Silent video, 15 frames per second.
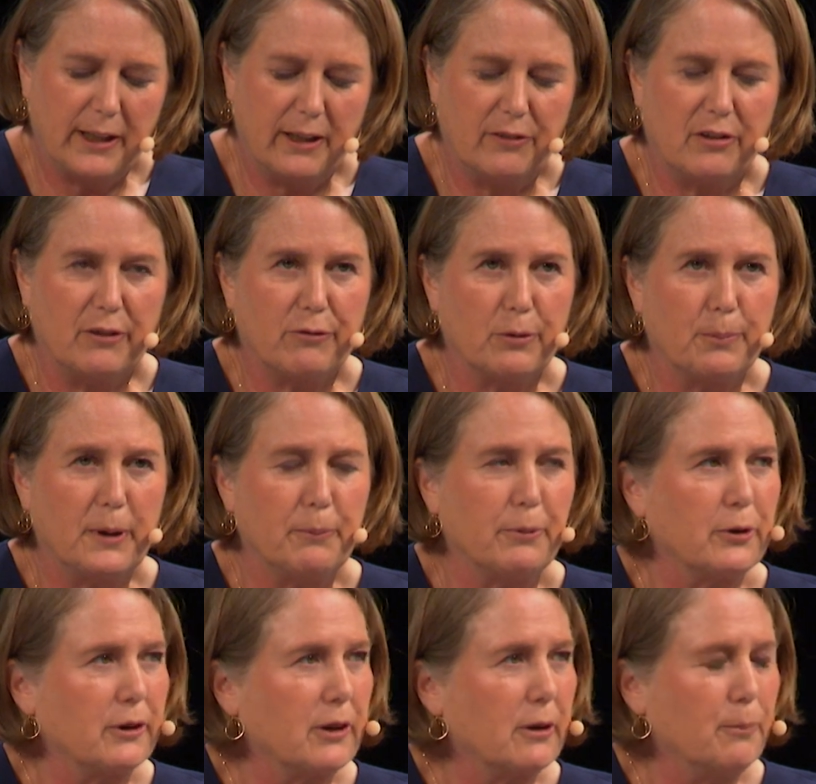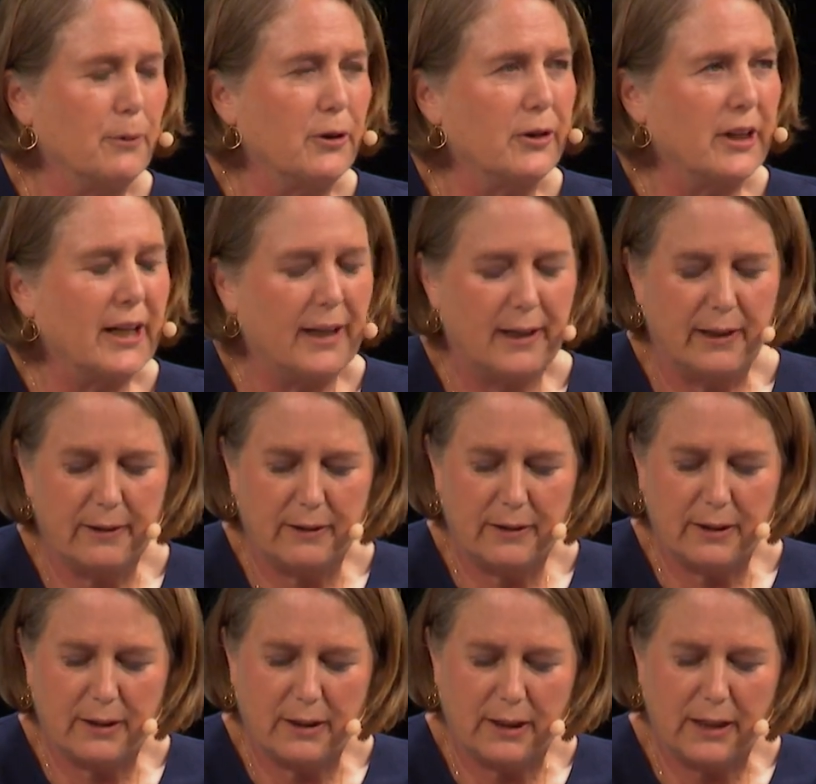it easy for people to
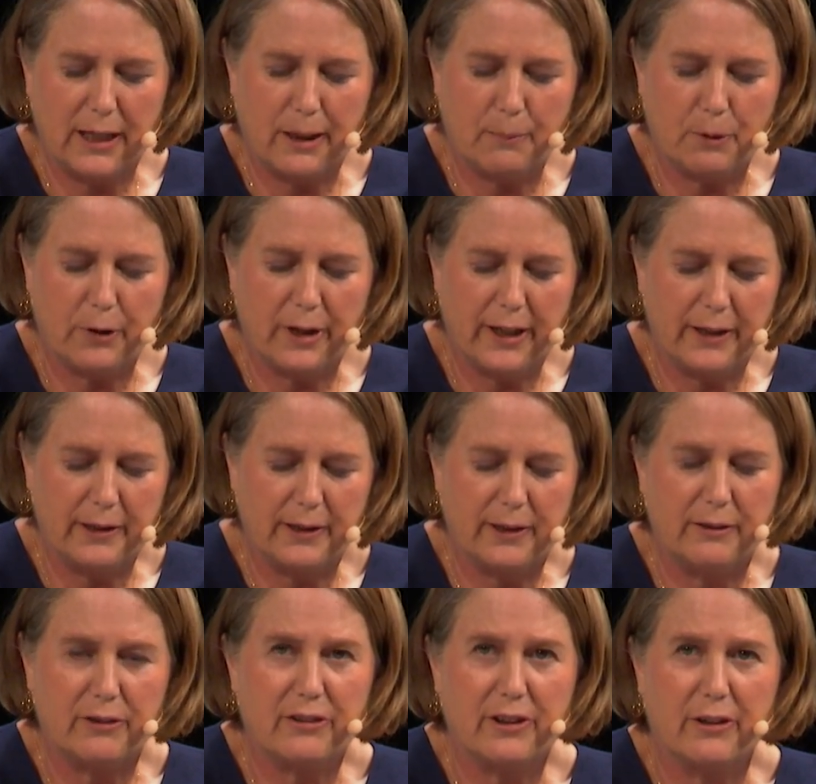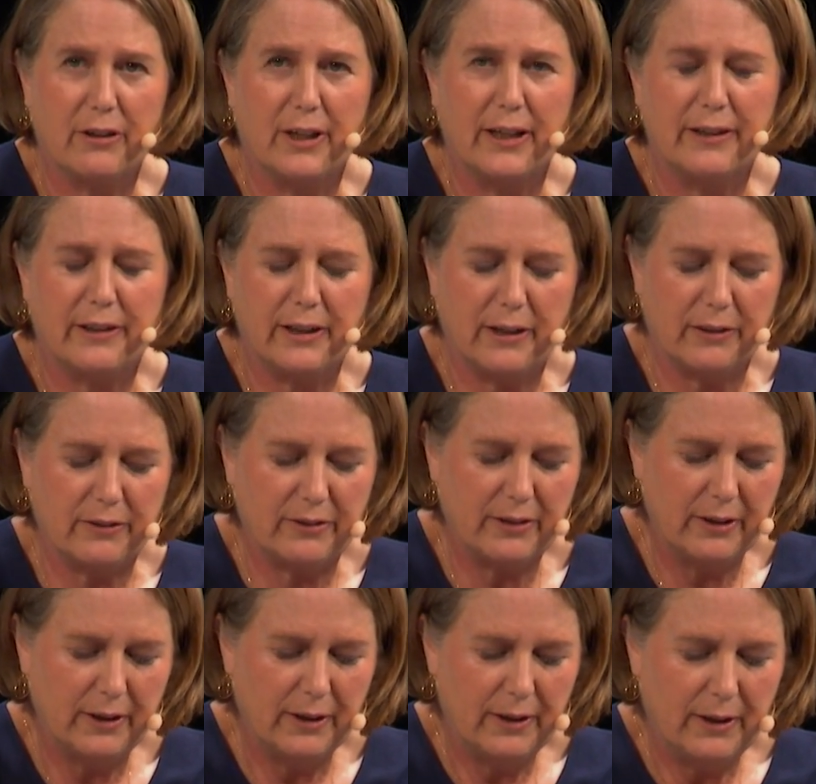communicate, collaborate, and share ideas.
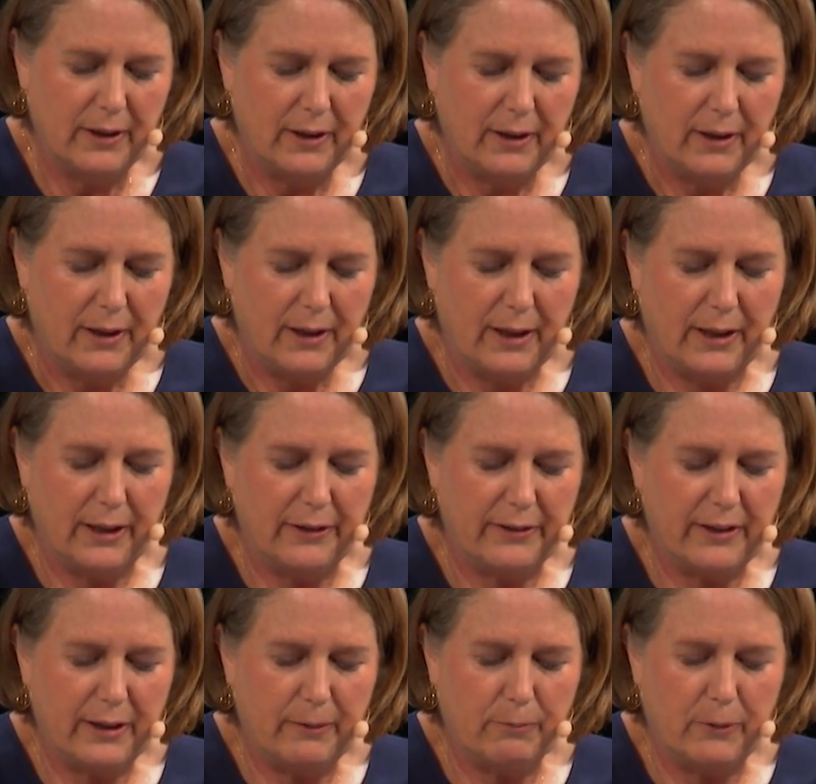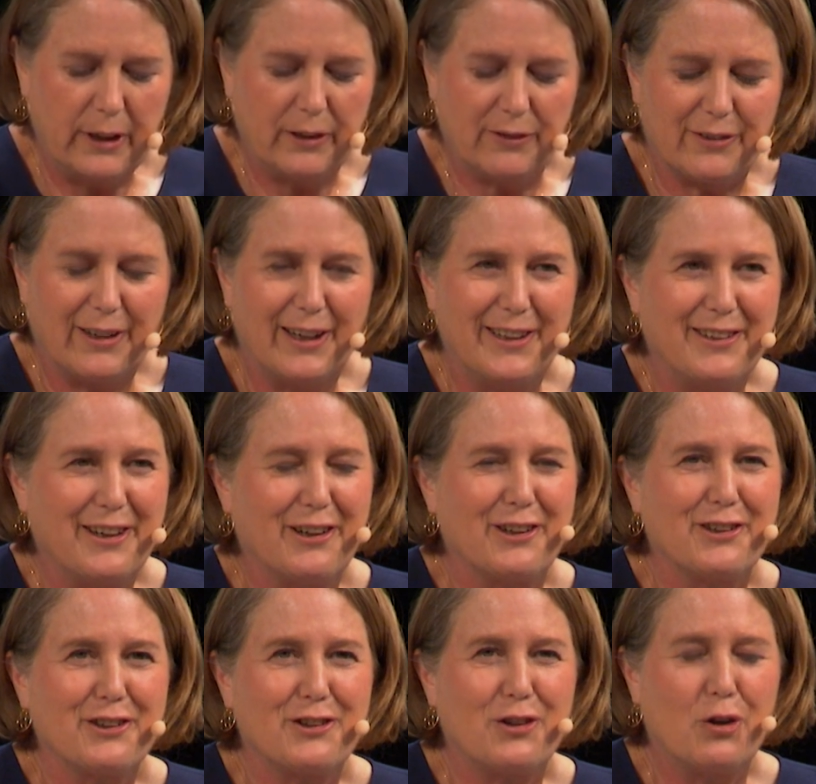And indeed, we designed our
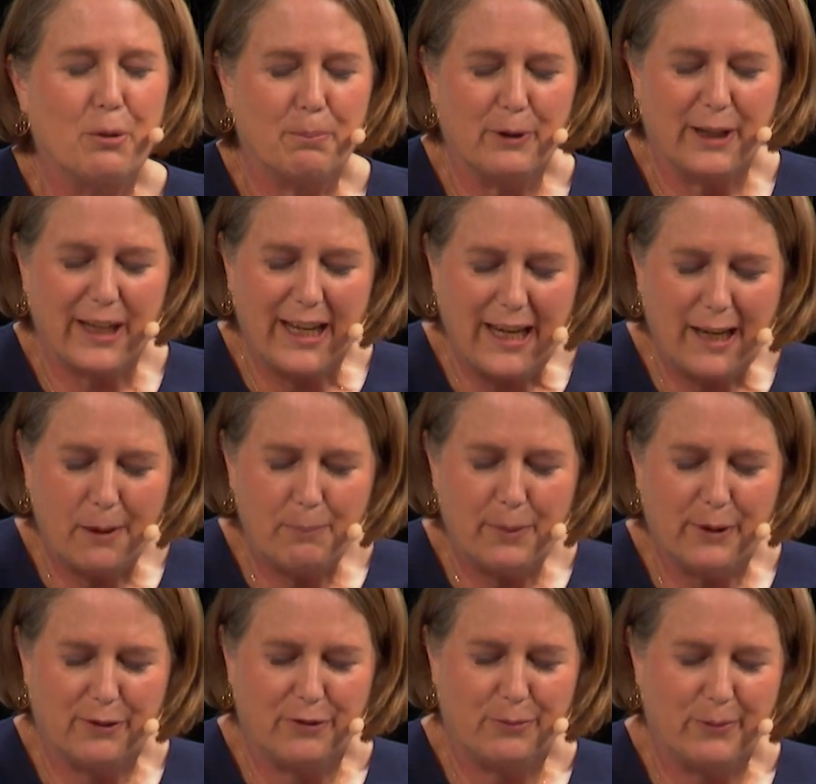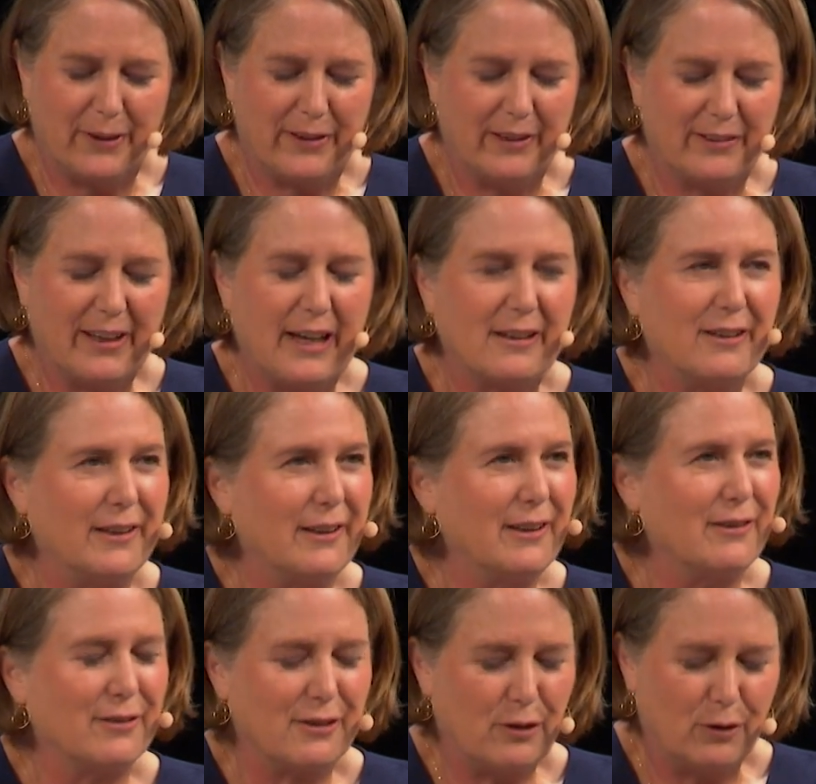corporate campus with exactly
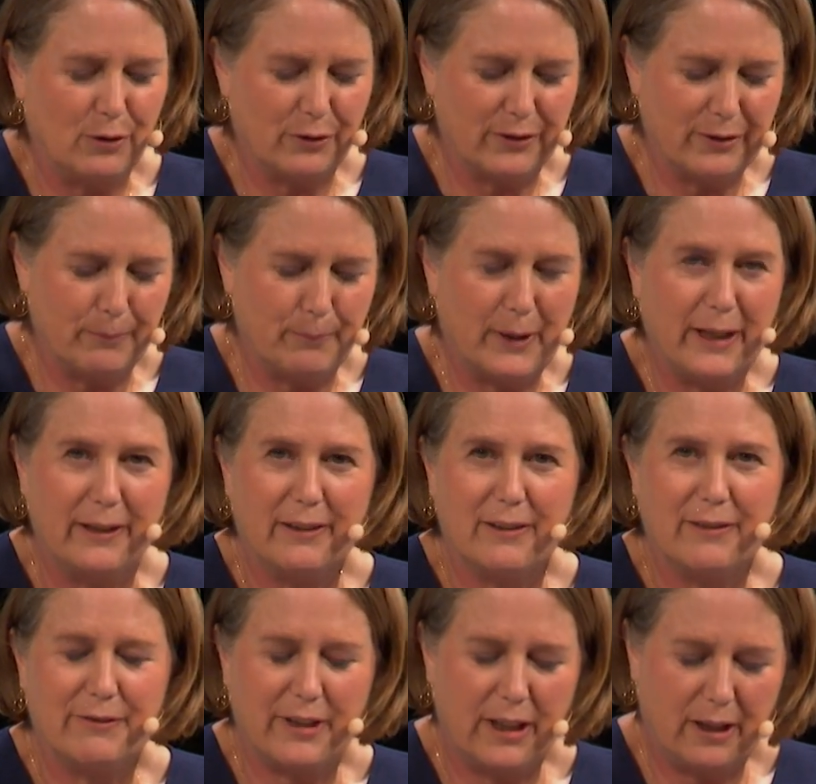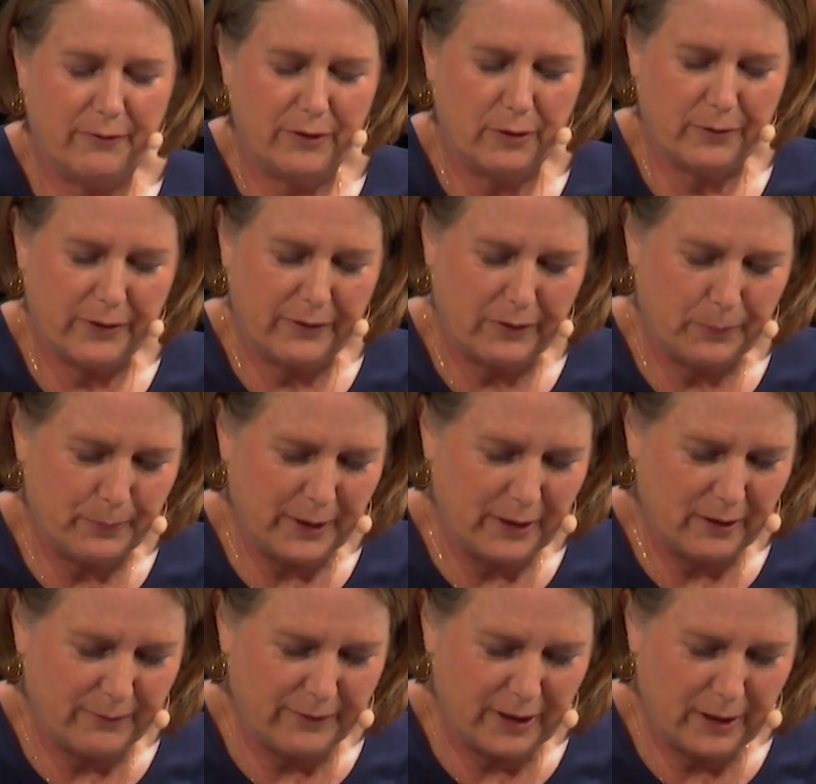these goals in mind, if any of you have ever
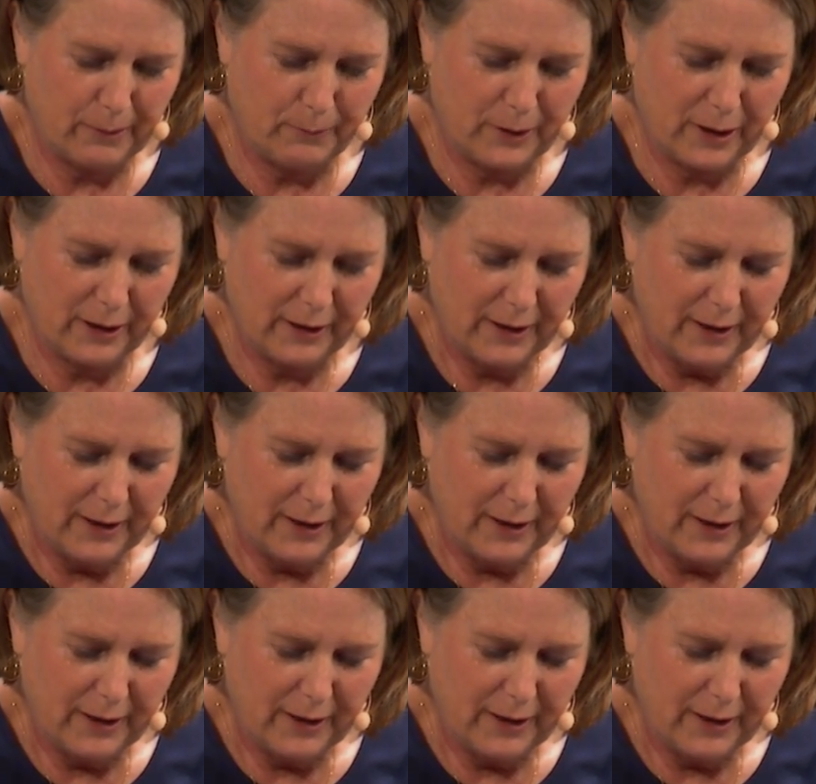been to VMware.